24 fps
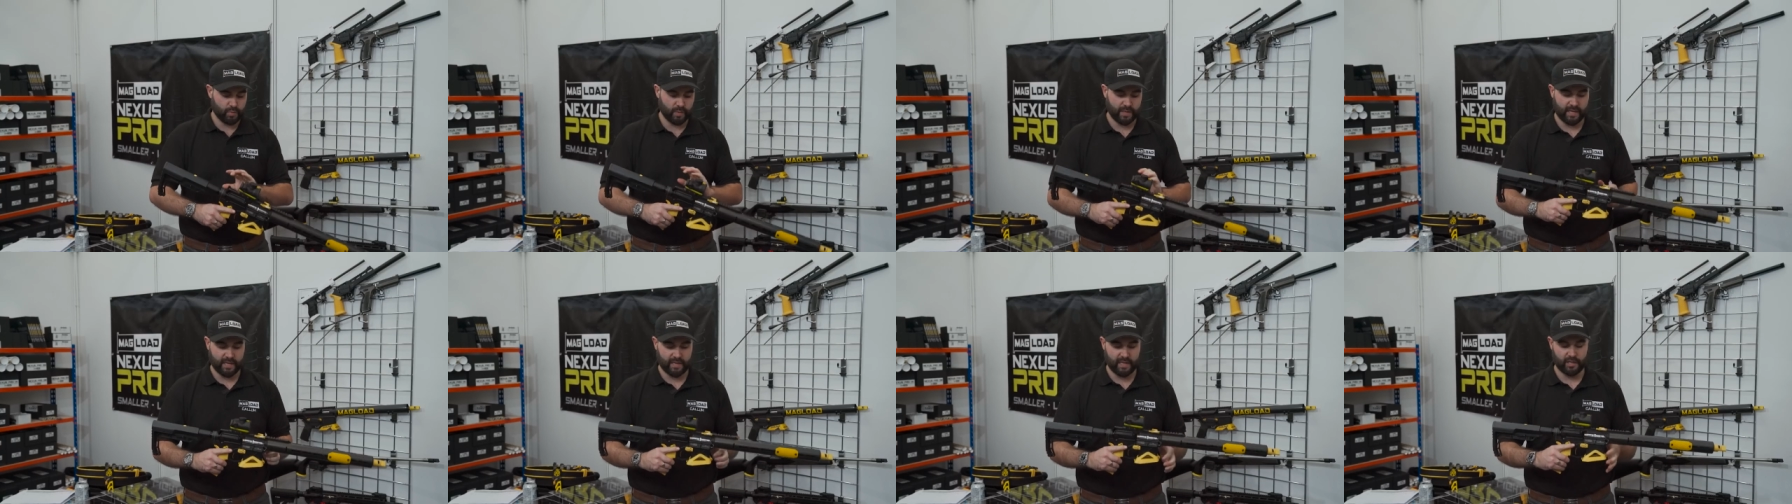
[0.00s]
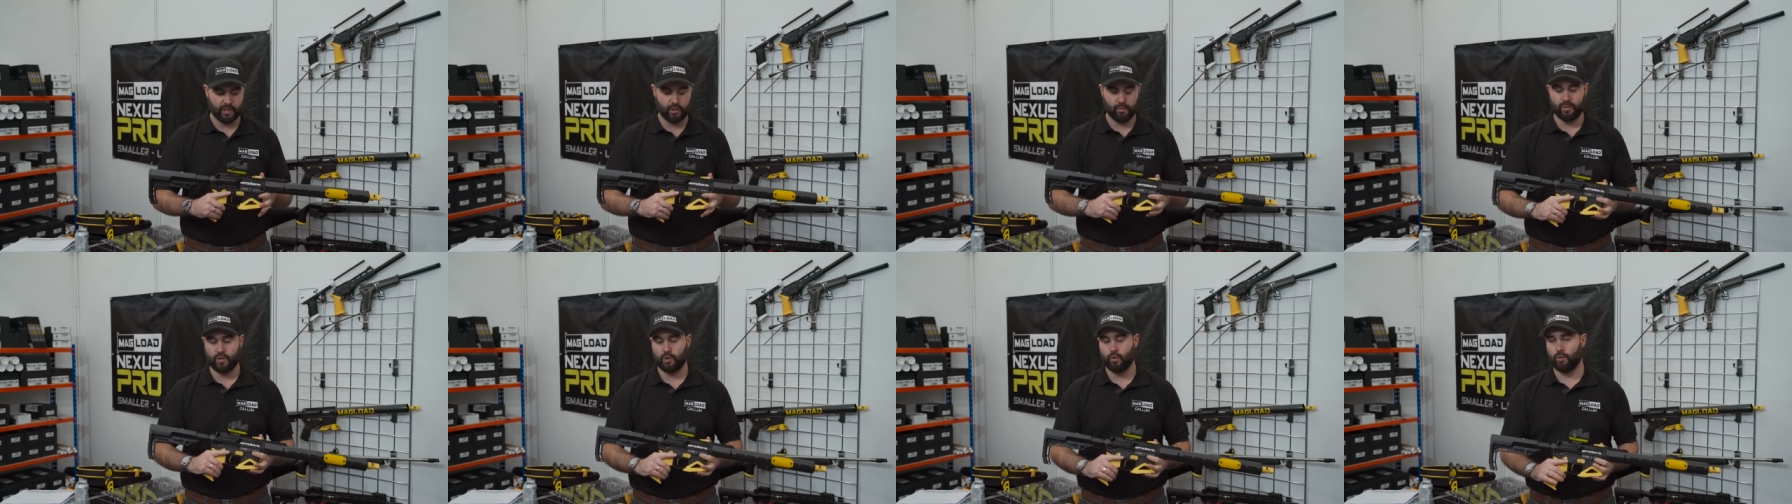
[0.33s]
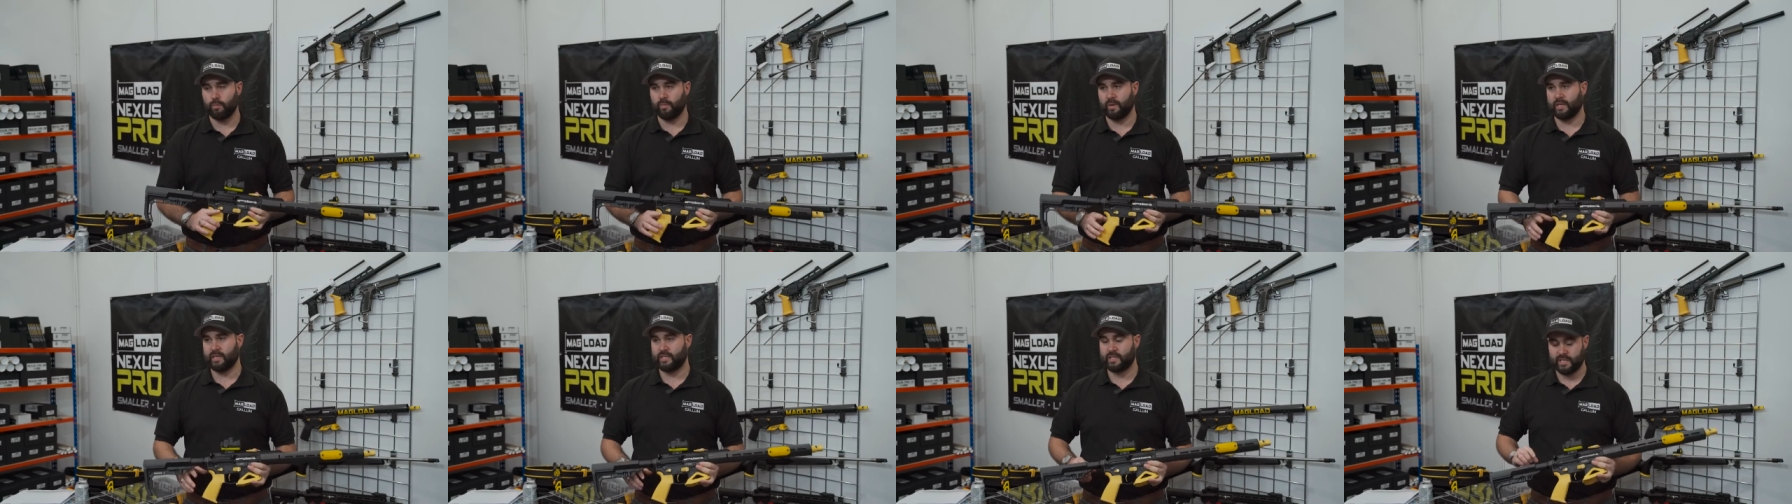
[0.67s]
with it that you would
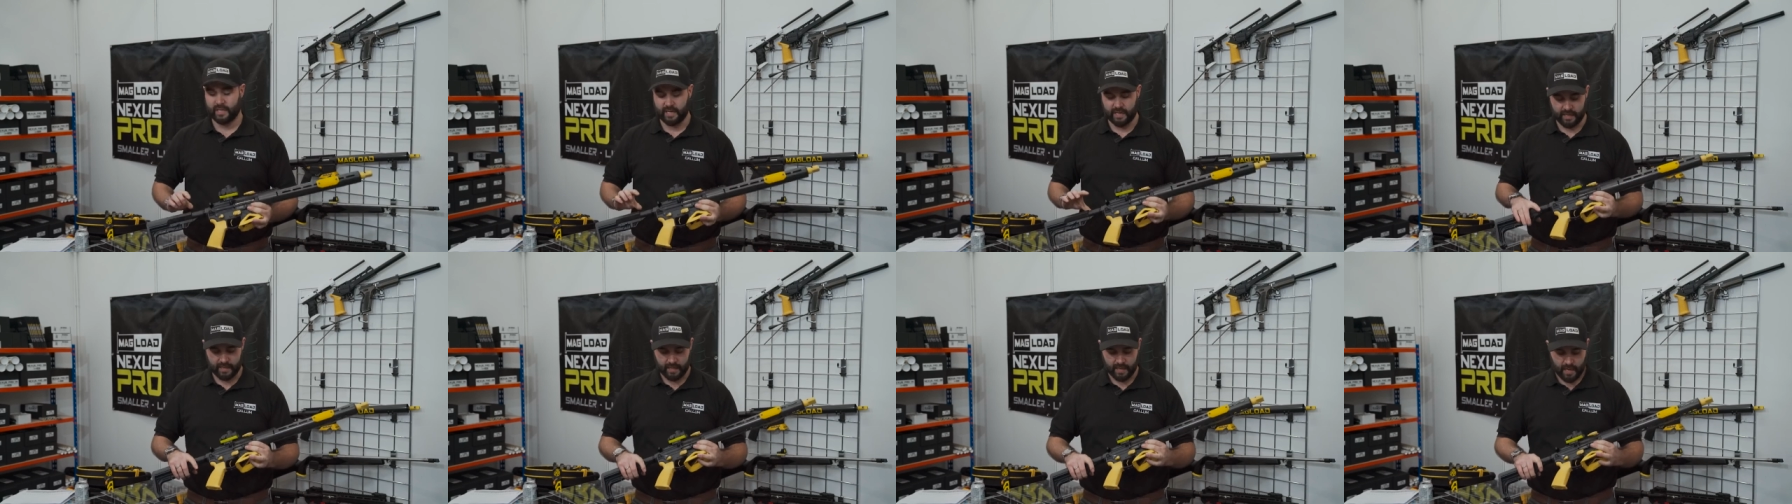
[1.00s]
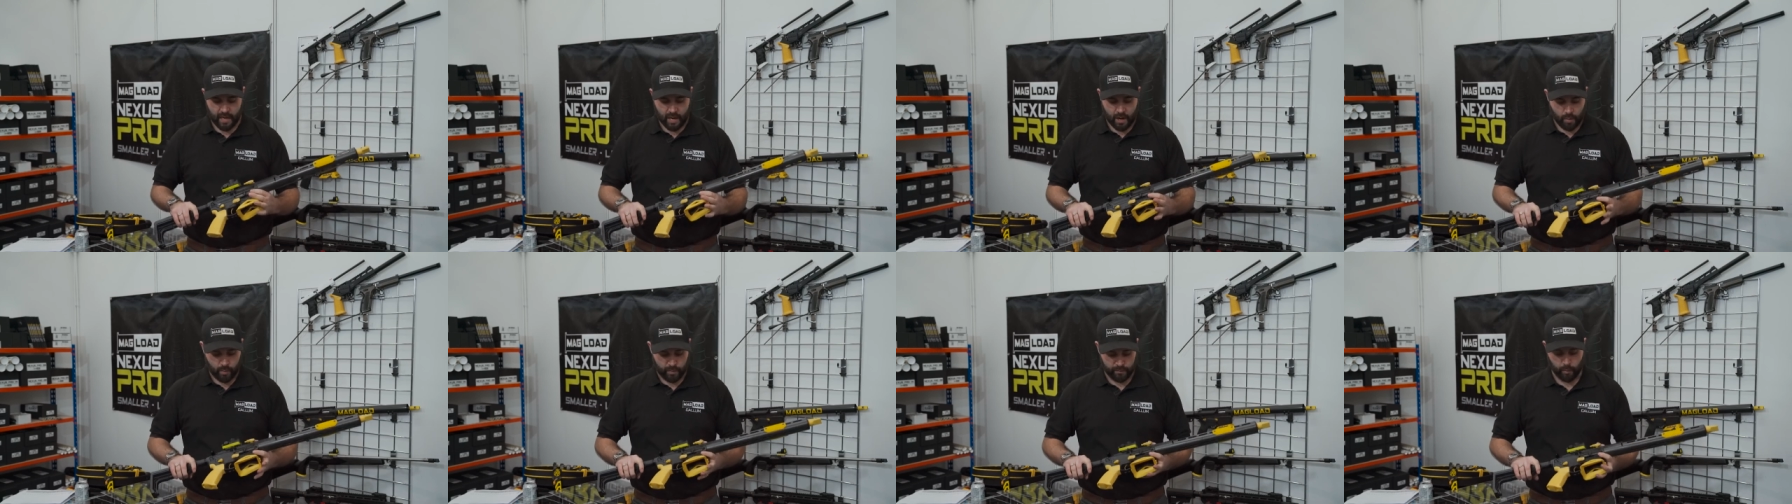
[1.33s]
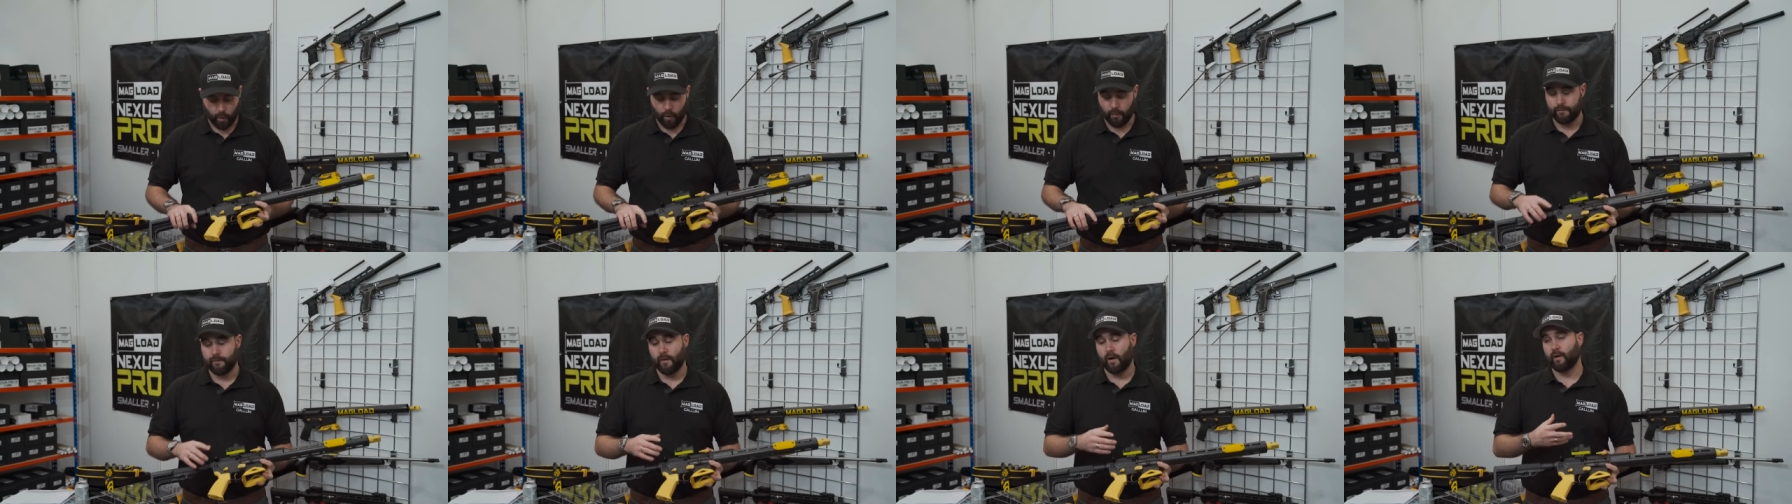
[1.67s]
normally see. We've
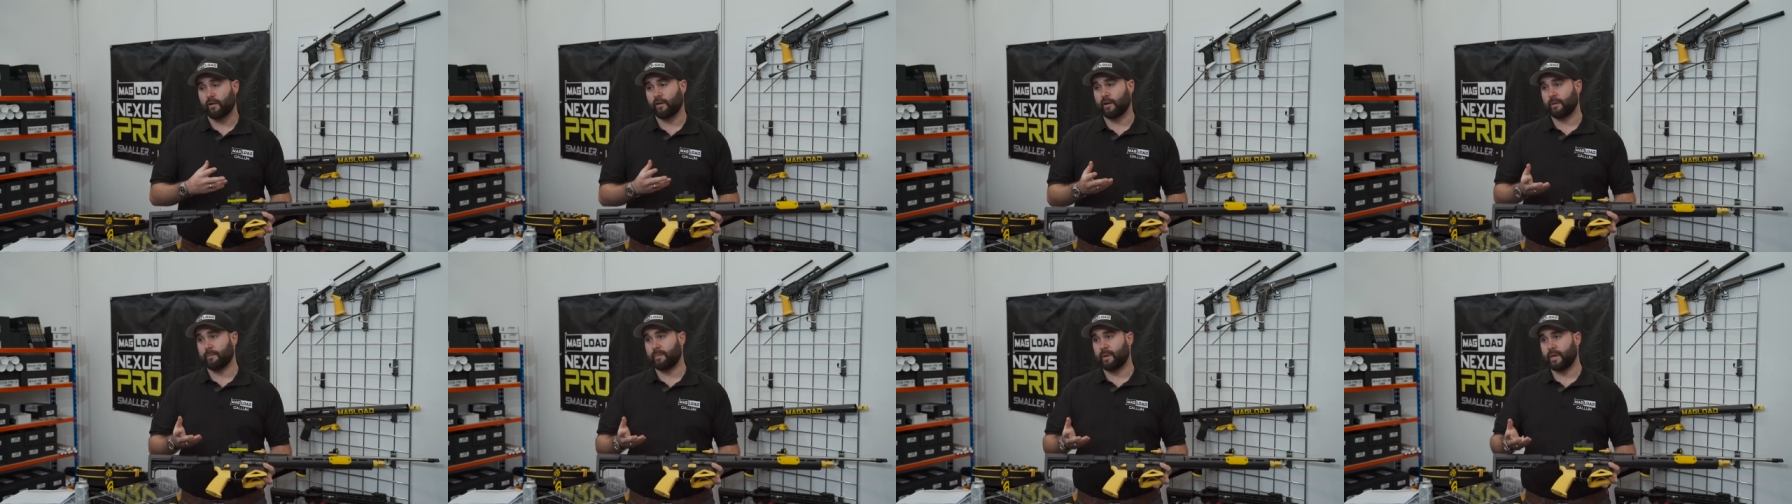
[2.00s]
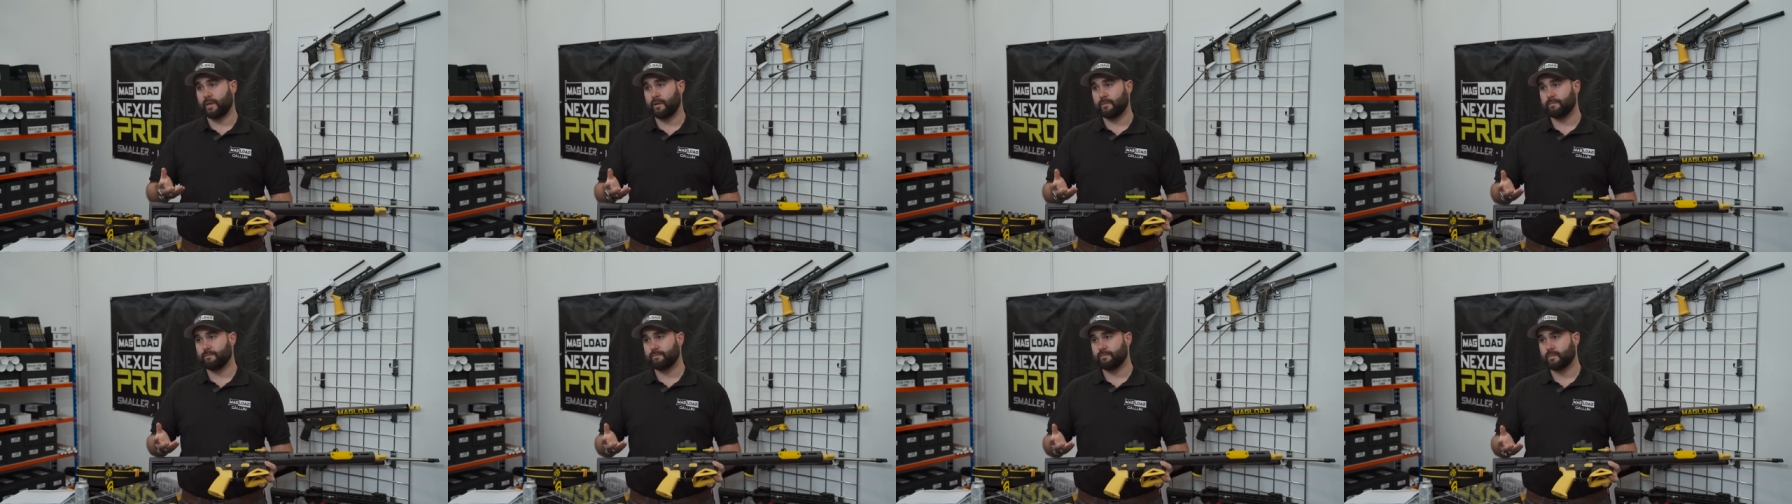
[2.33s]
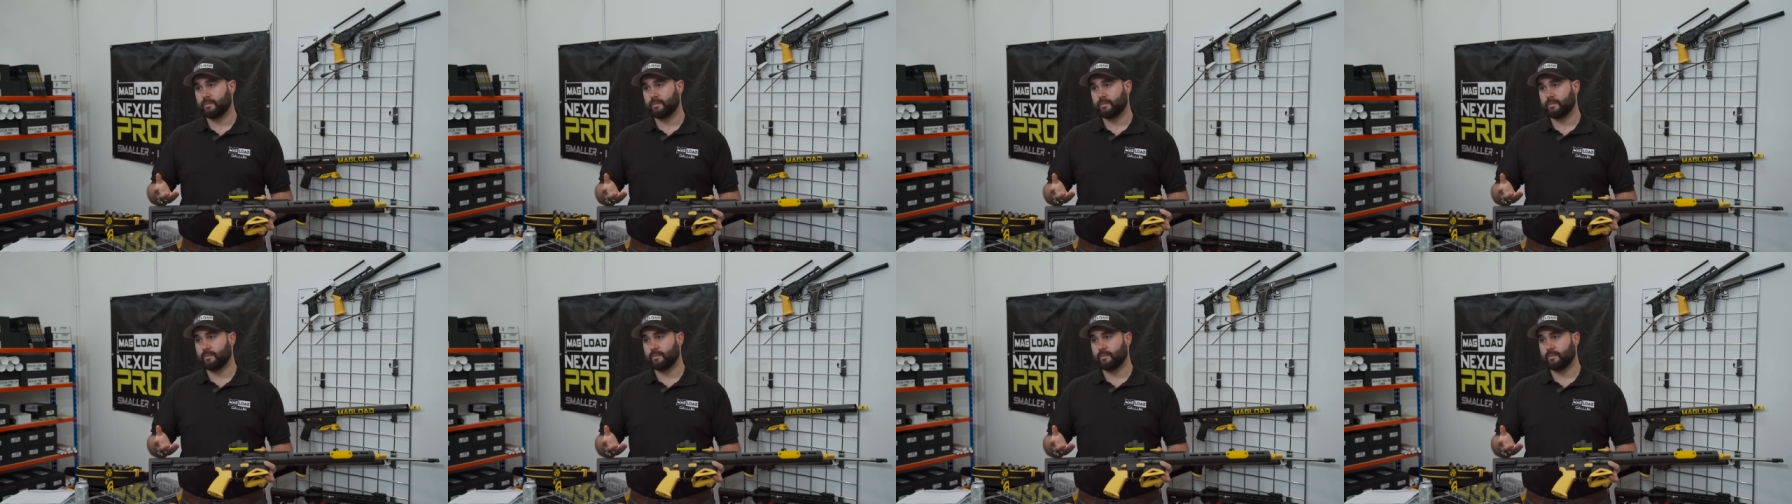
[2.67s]
got a firing pin